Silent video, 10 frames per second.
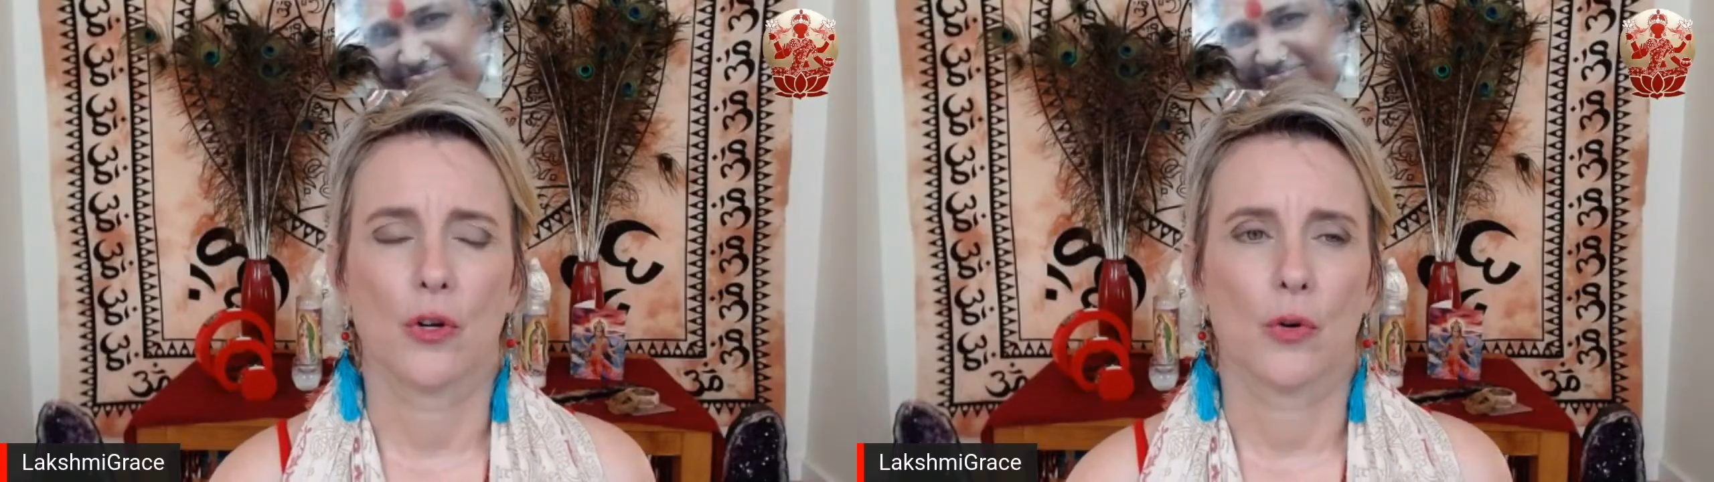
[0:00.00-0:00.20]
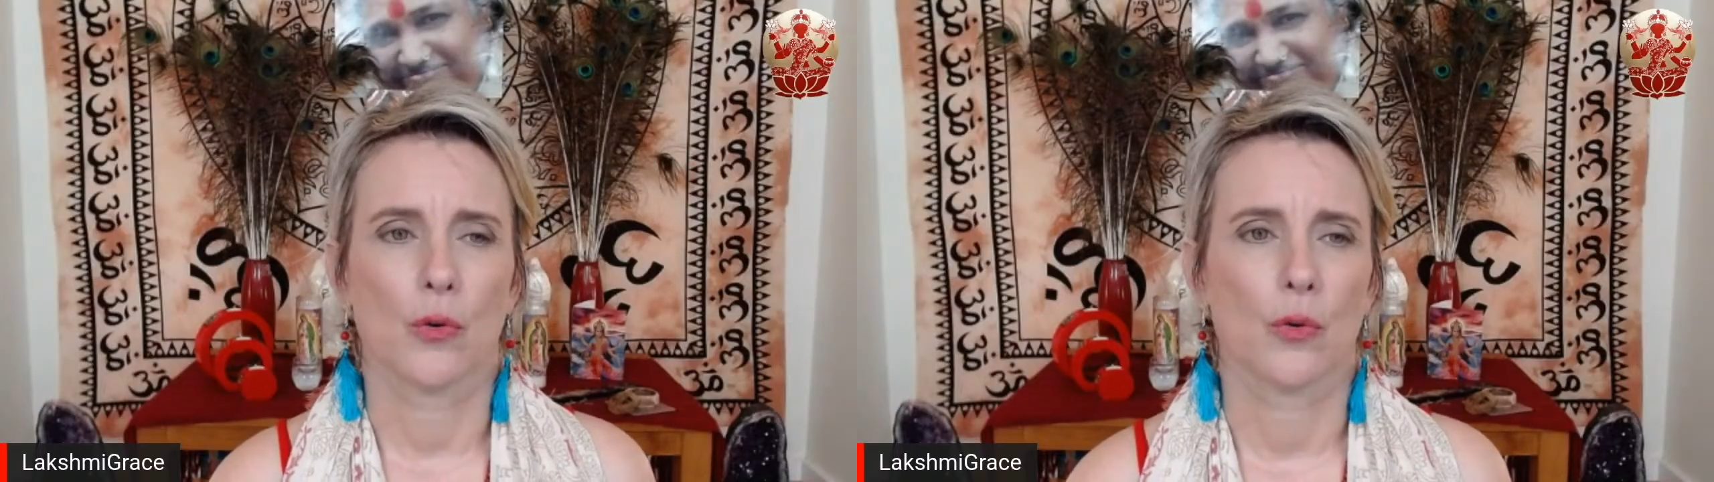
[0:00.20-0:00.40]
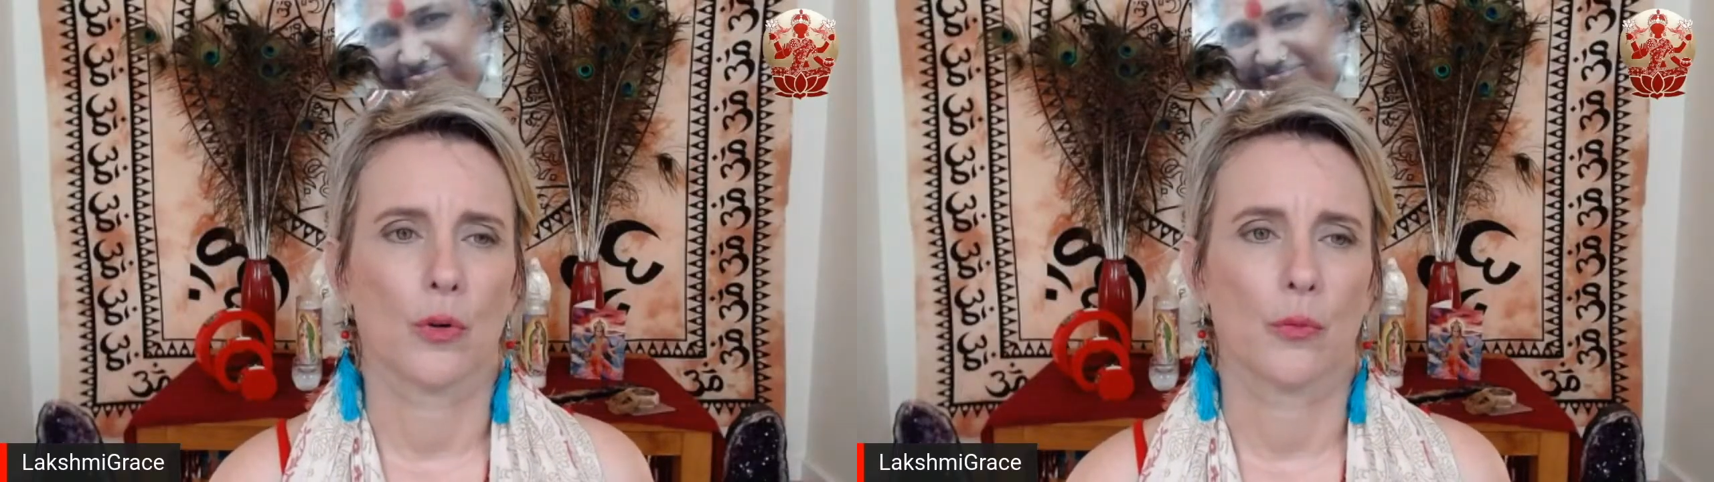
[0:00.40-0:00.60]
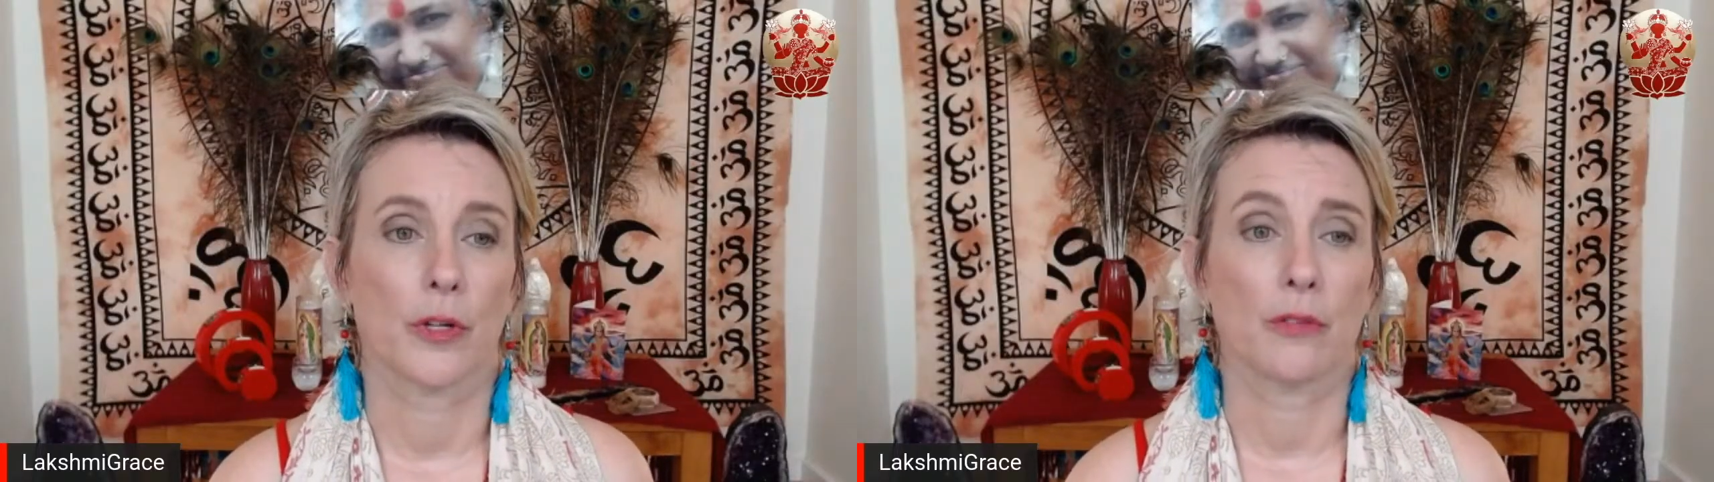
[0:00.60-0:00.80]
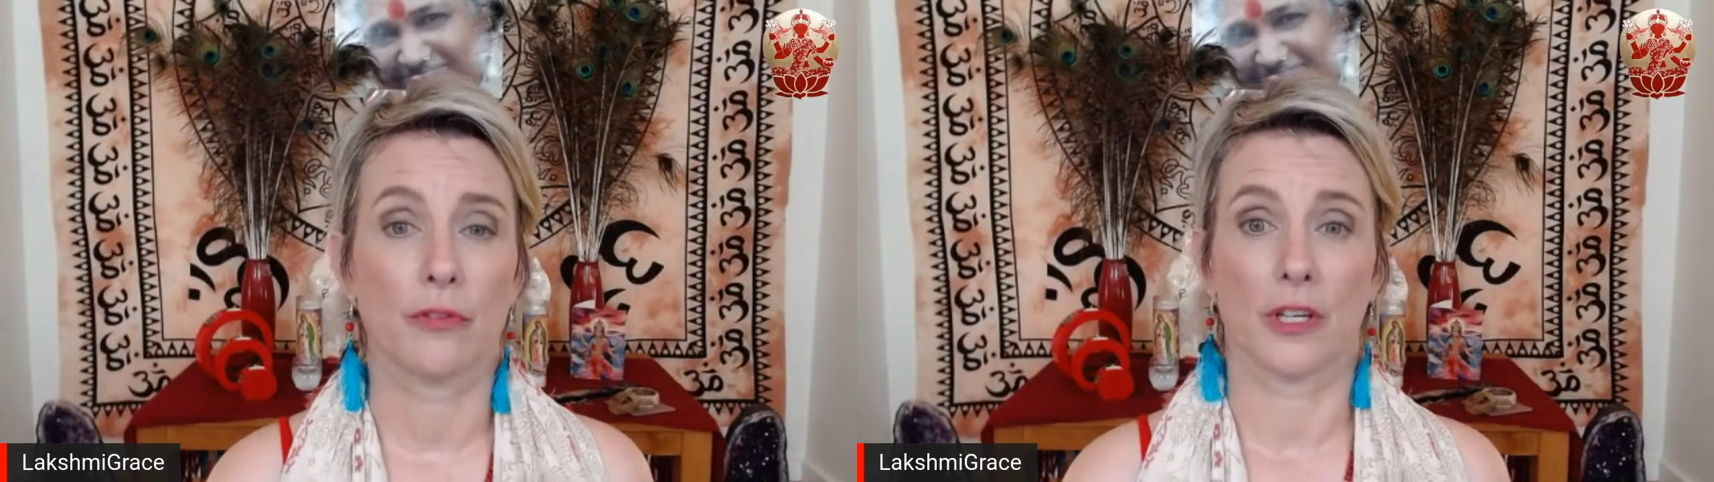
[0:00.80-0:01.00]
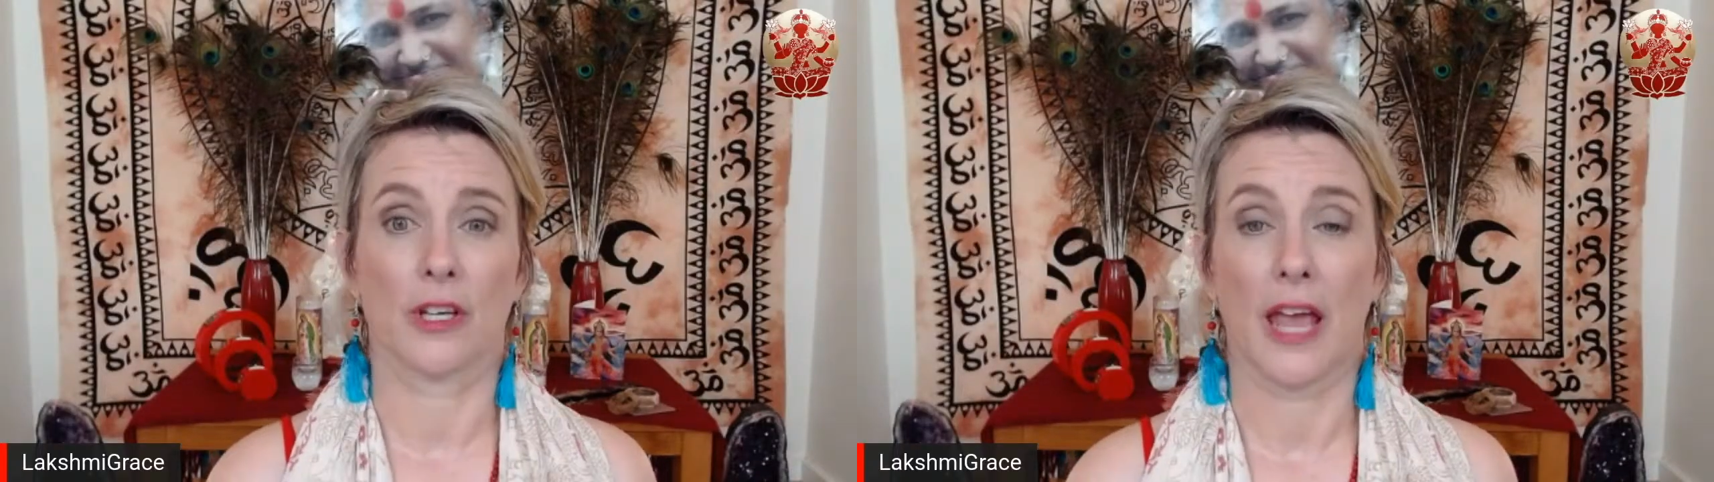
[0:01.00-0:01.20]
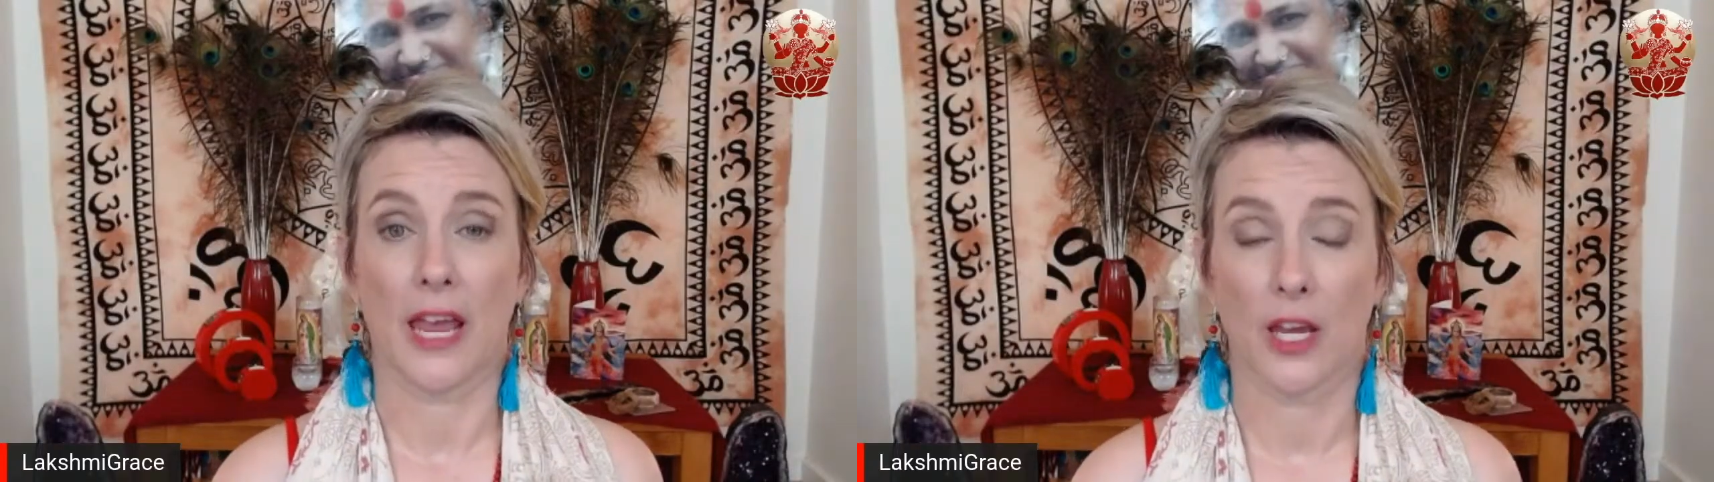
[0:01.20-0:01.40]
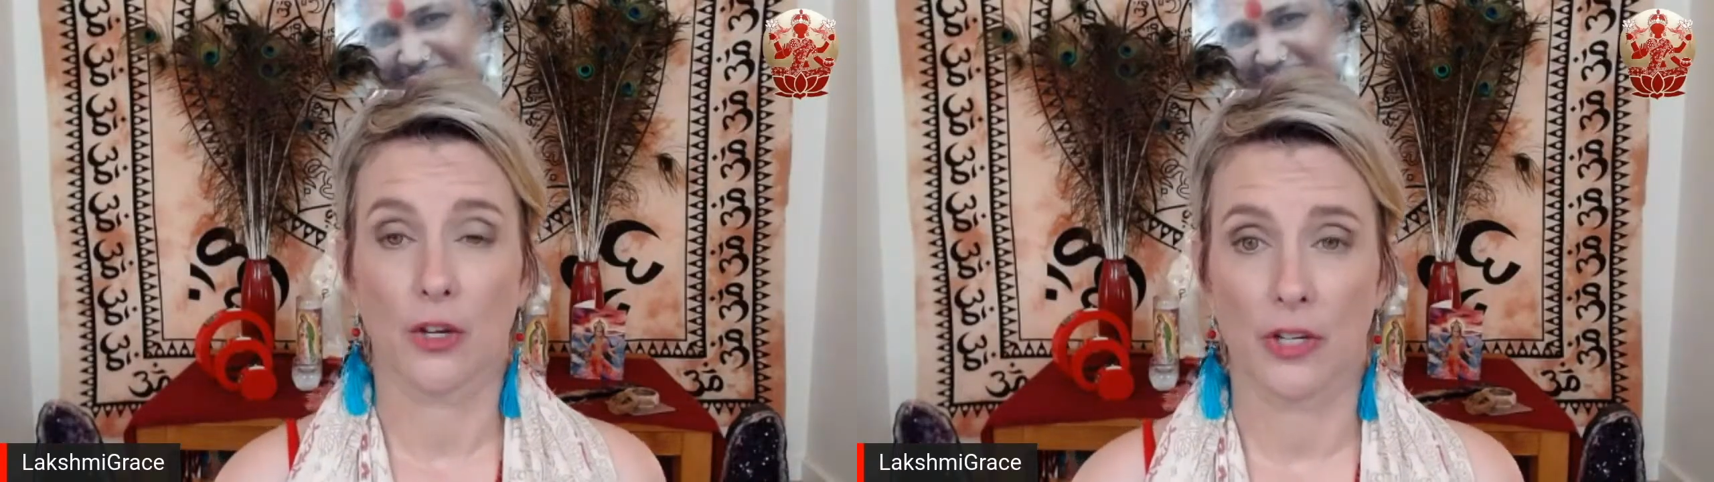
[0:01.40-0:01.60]
or when you feel
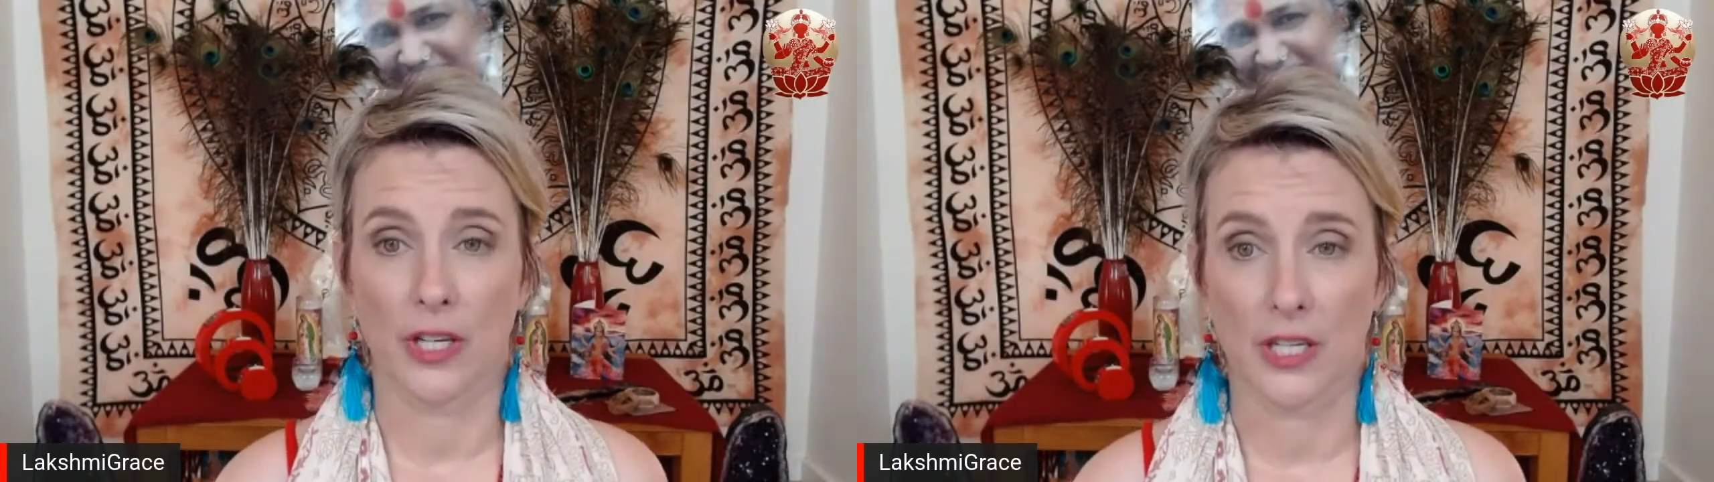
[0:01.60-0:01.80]
angry